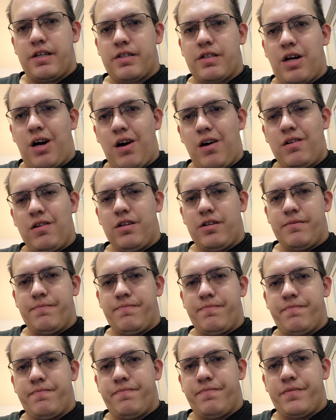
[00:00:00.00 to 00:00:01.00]
column,
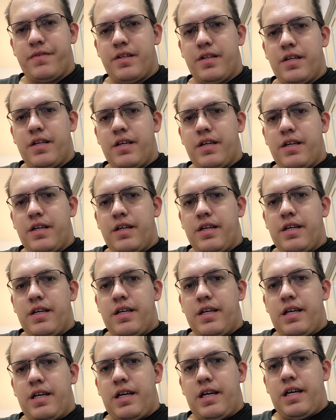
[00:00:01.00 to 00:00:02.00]

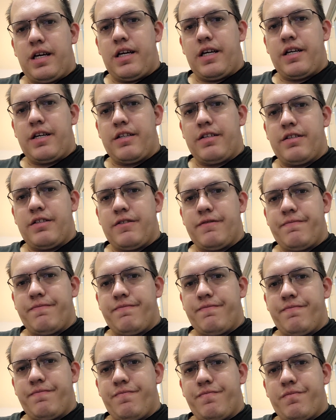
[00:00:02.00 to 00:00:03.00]
and
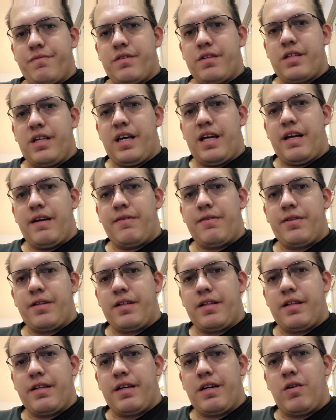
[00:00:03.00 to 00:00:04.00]
everything
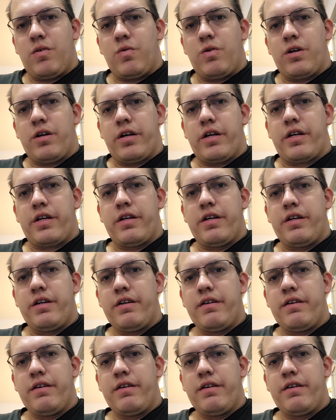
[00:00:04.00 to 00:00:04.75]
like that will work.